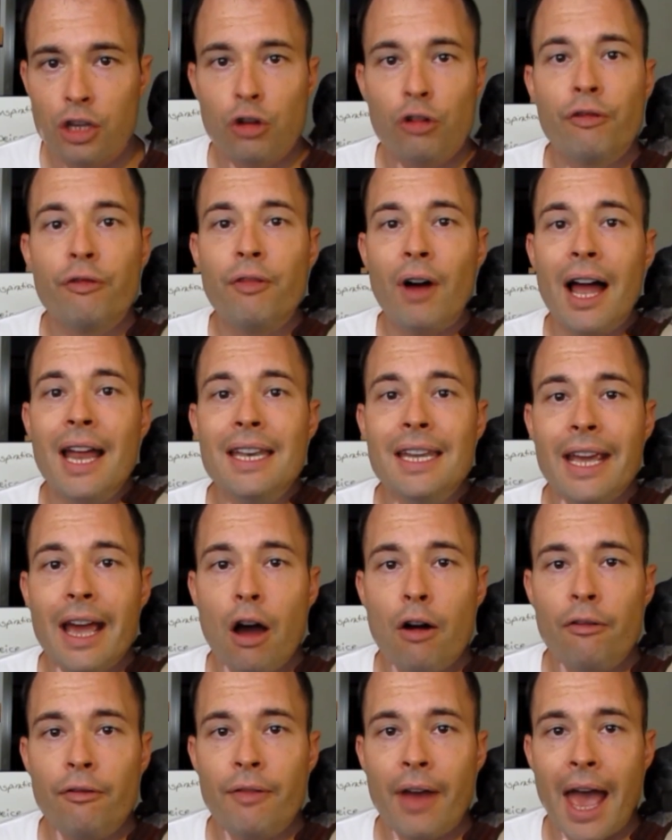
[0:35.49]
You're finding
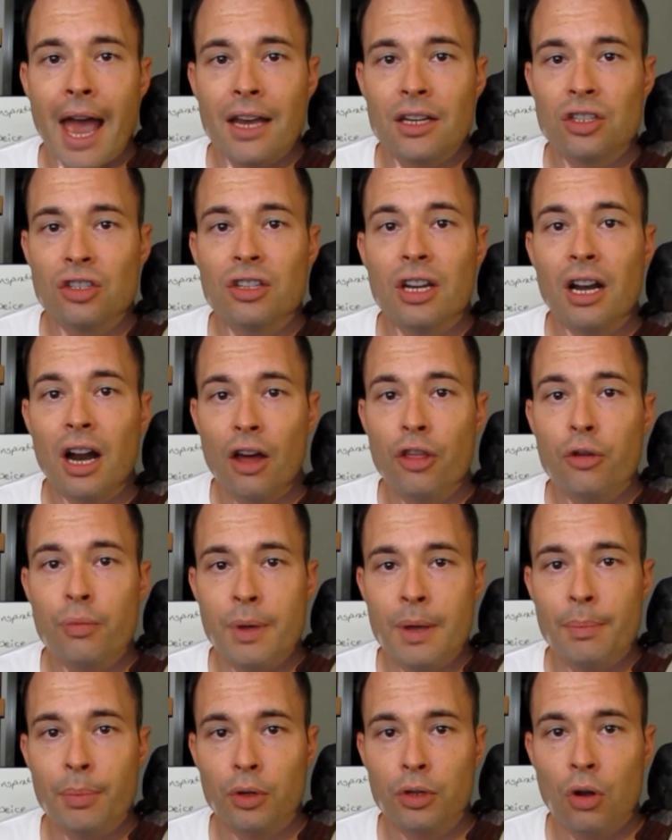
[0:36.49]
out facts that other
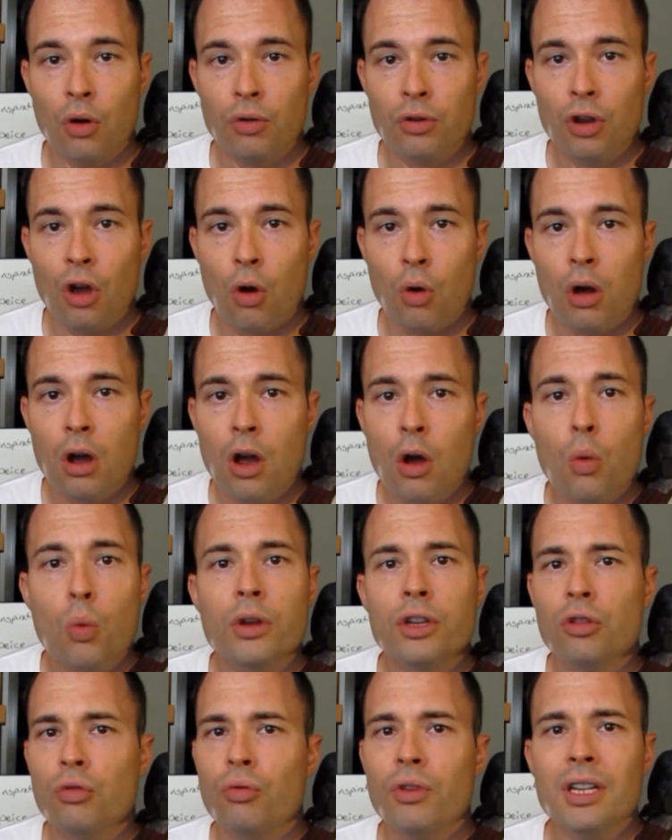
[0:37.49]
people don't know.
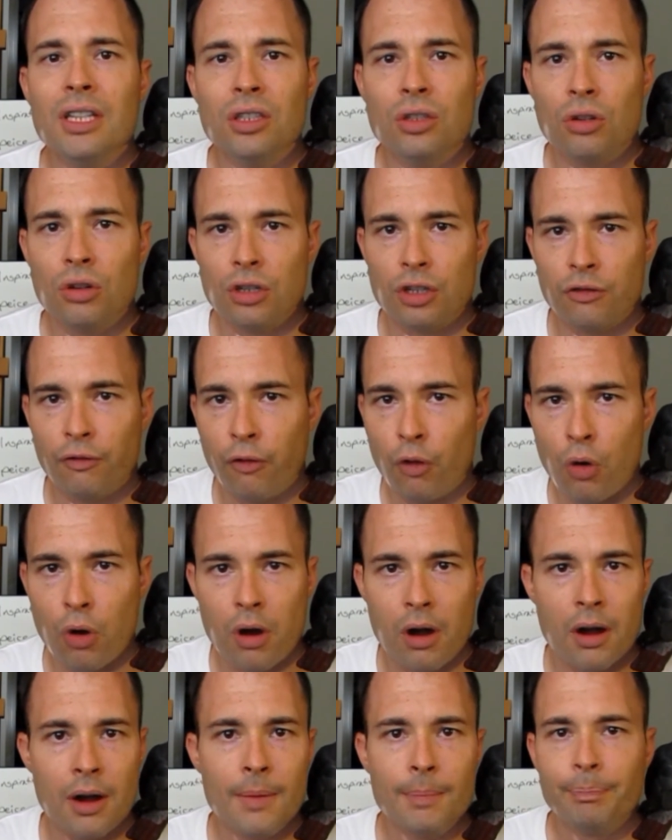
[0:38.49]
When you research
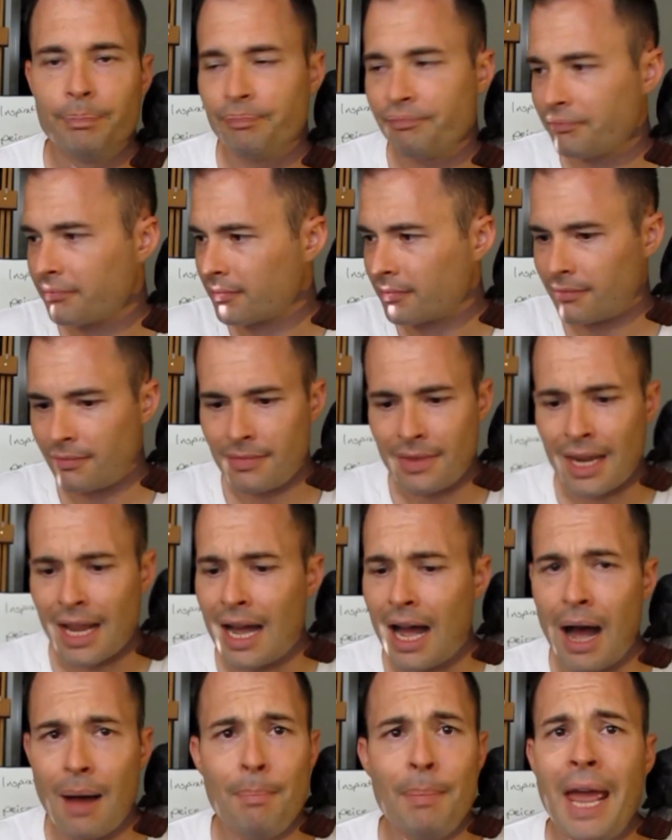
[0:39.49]
for
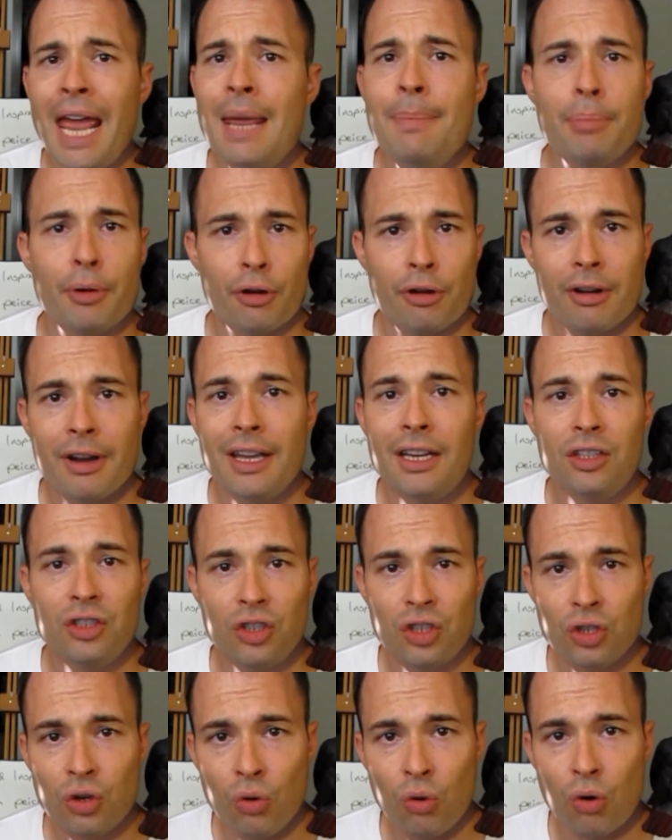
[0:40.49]
a paper
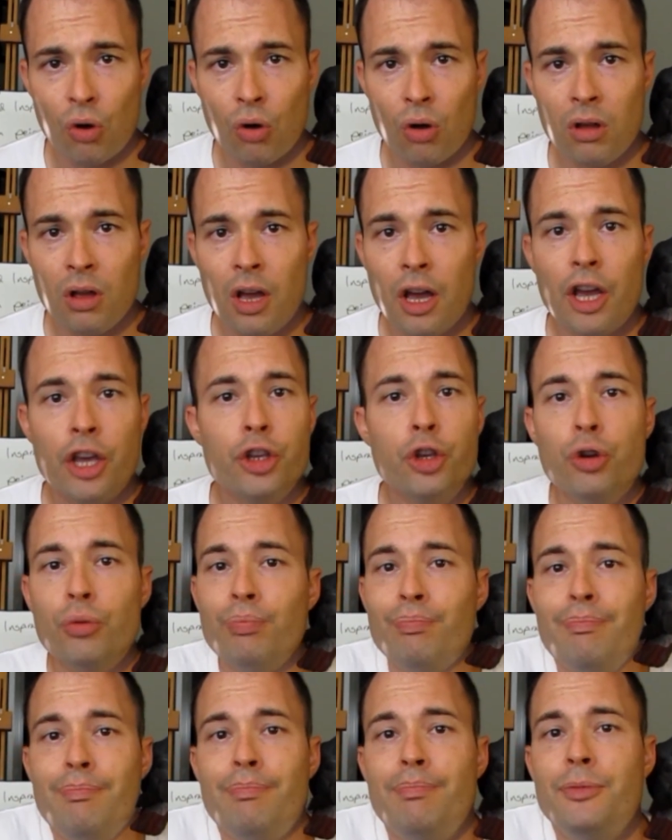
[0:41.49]
in school,
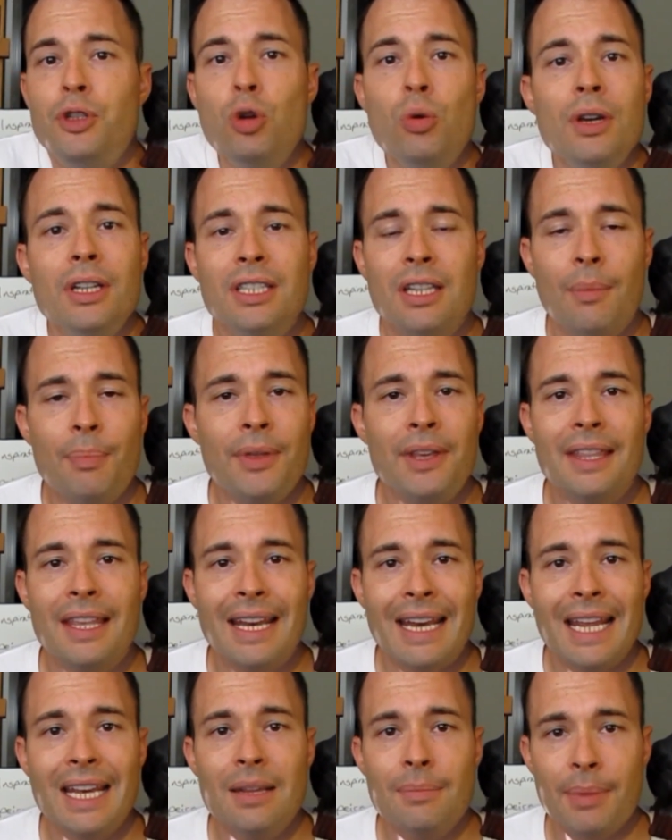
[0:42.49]
you're doing something
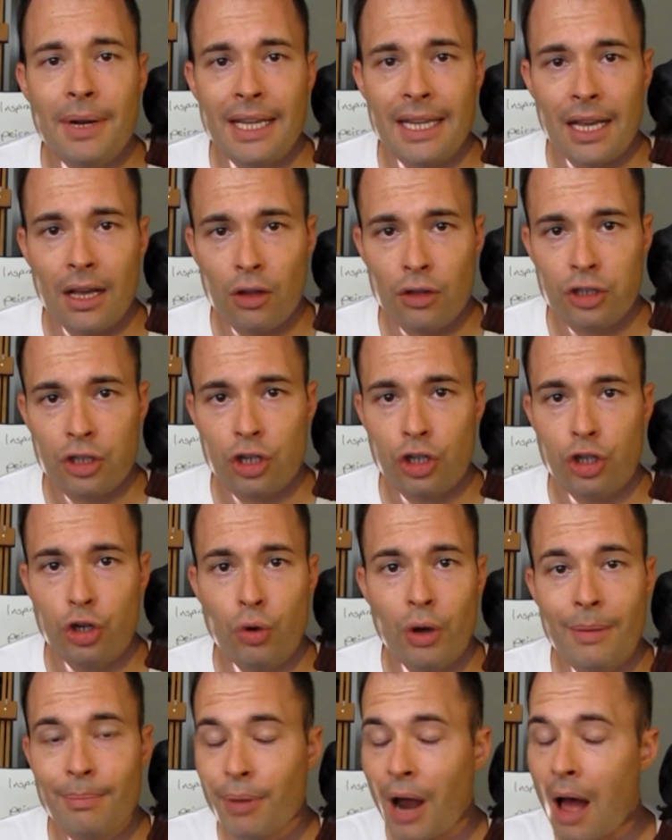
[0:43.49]
that anybody else could
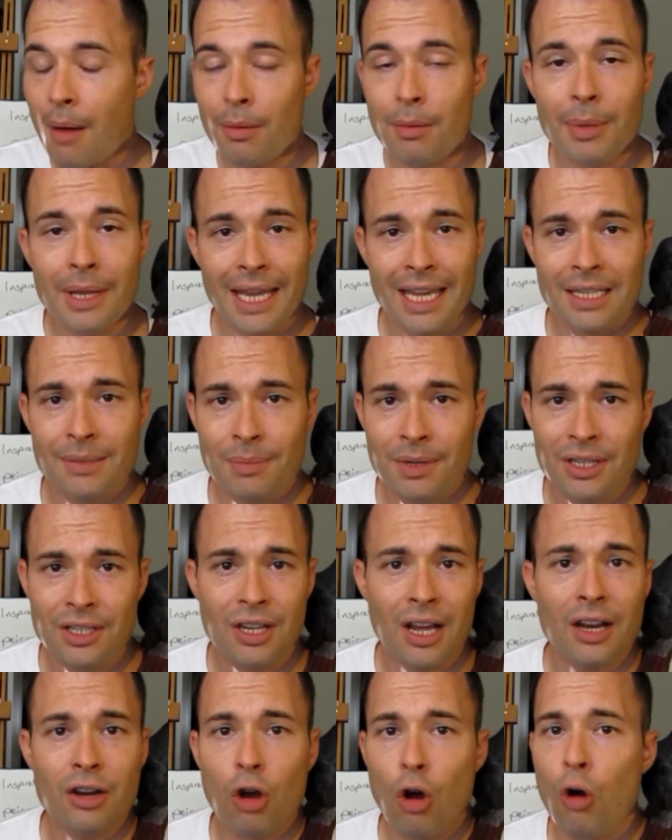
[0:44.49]
do and probably has been
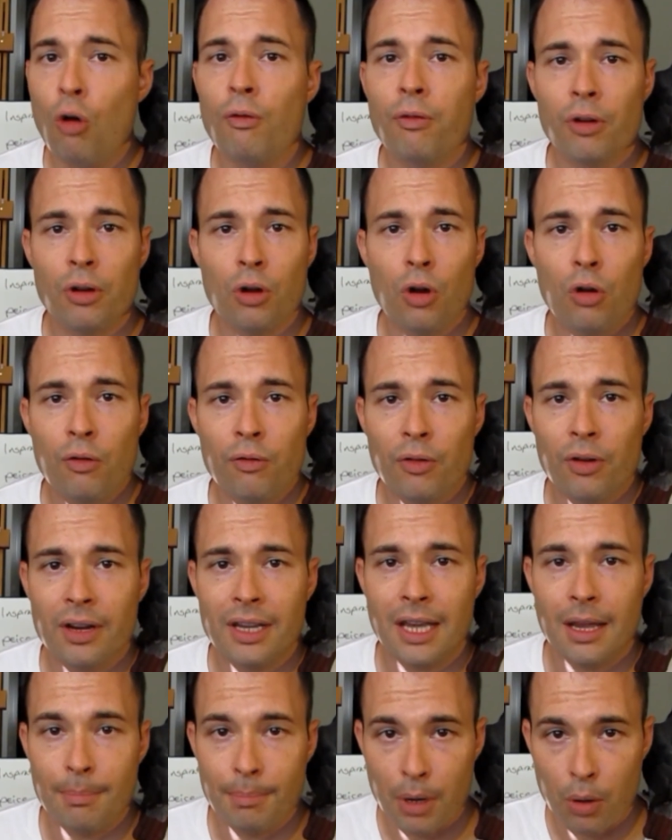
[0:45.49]
done over and over
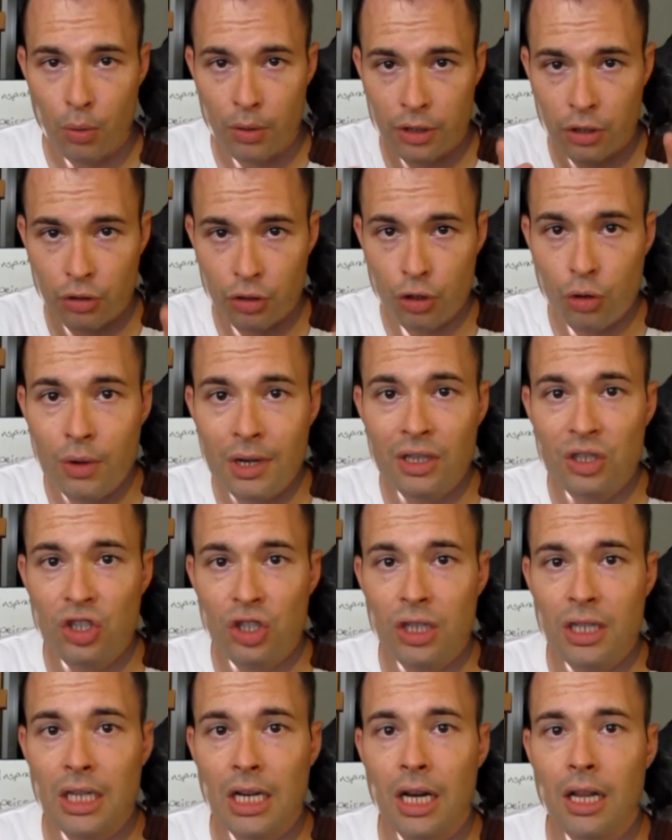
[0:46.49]
again. But when you're doing
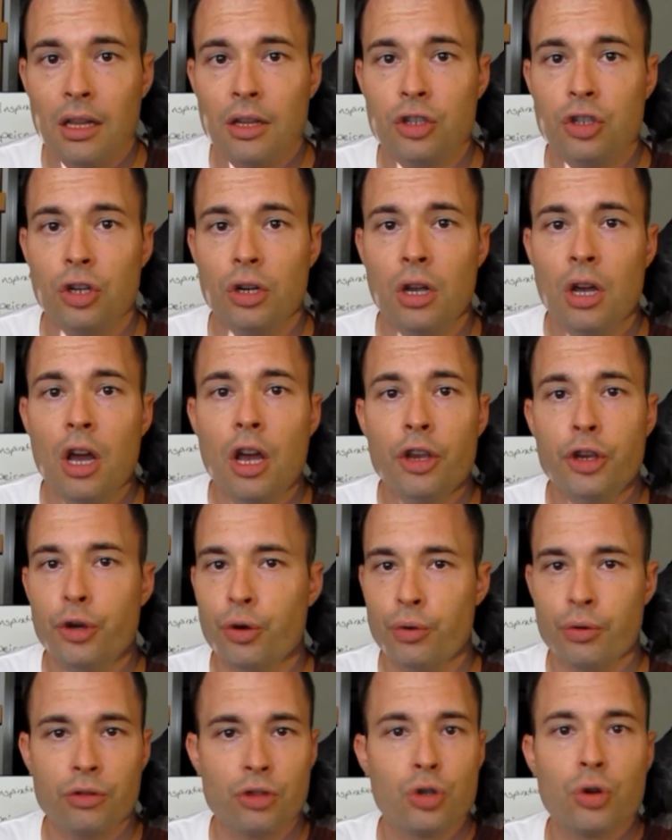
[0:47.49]
genealogy,
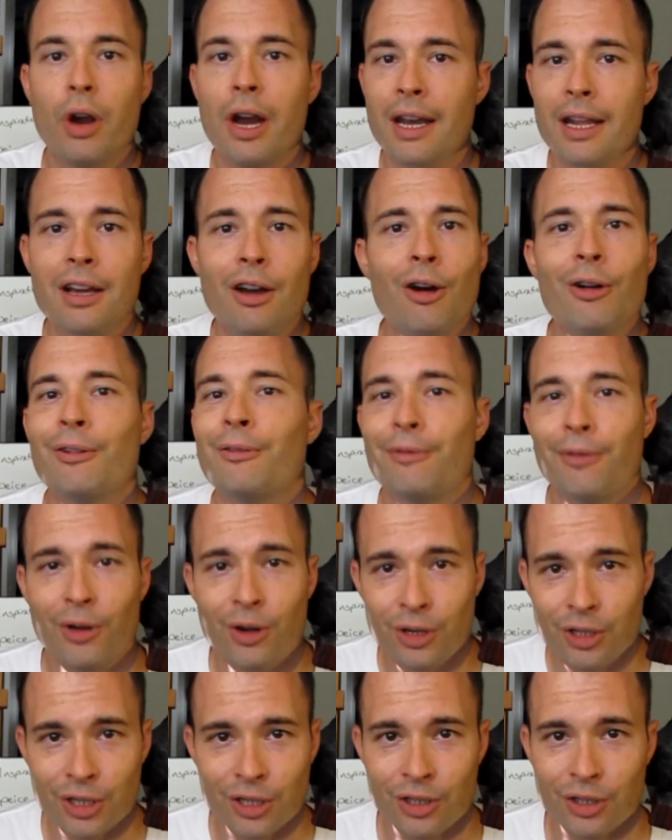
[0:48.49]
you're treading on
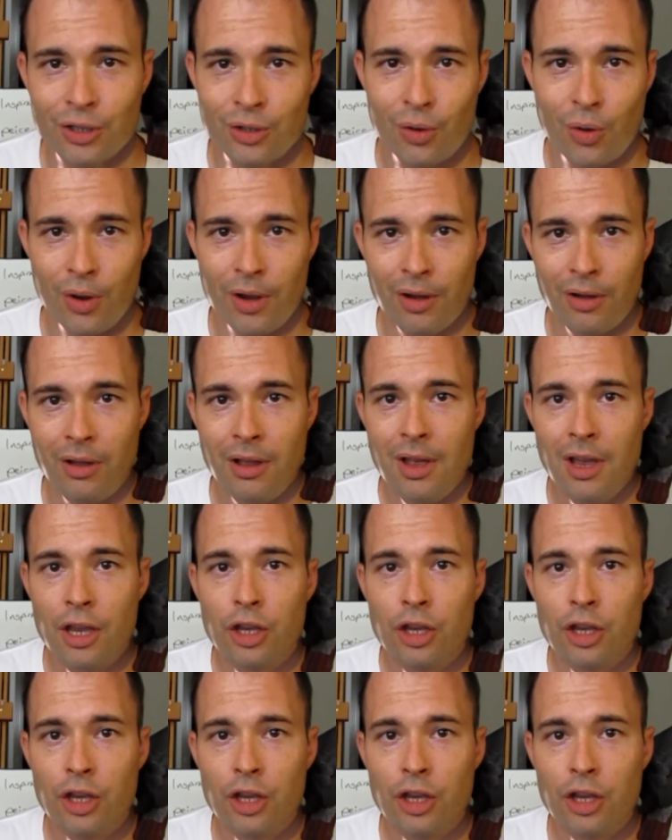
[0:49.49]
virgin soil.